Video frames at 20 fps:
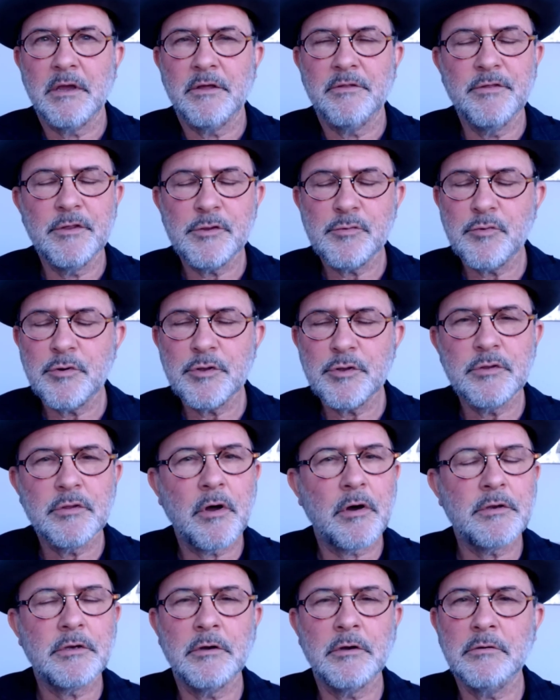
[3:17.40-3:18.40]
this was
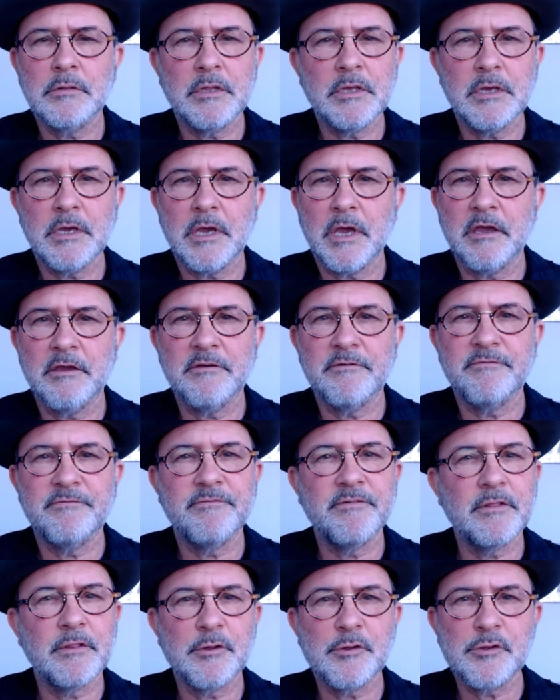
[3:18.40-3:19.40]
not only a
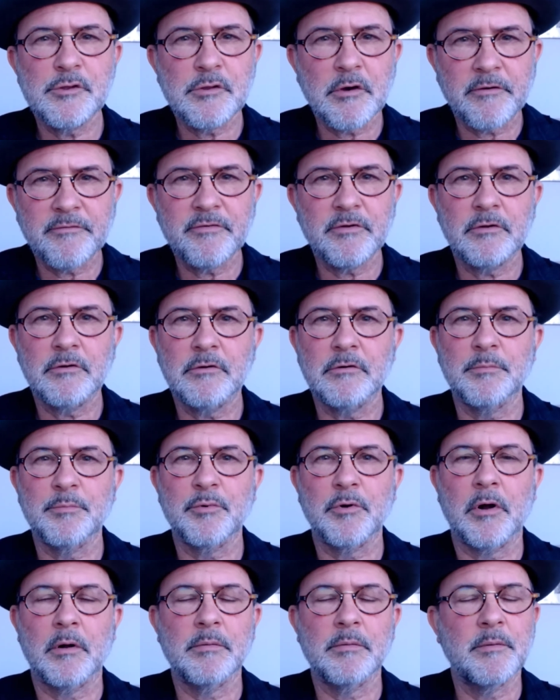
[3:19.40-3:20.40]
philosophical
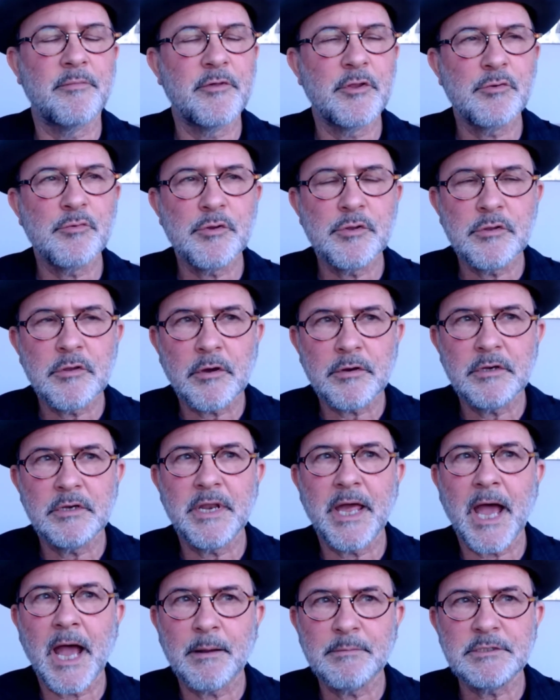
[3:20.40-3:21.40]
problem, this was not an
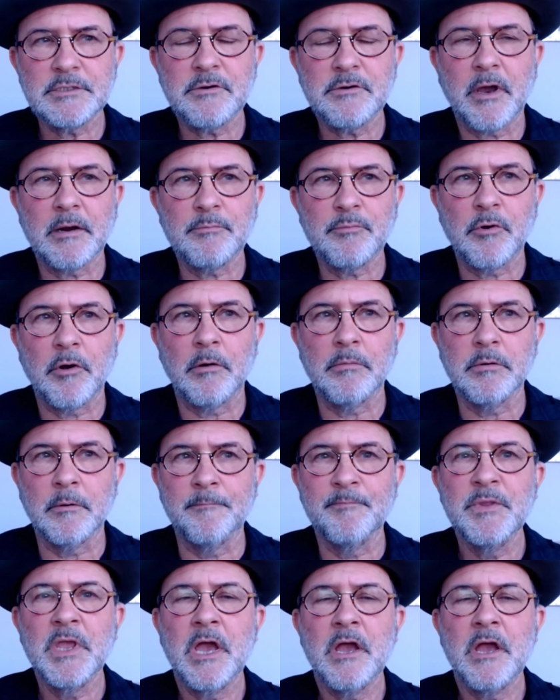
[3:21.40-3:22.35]
abstract problem,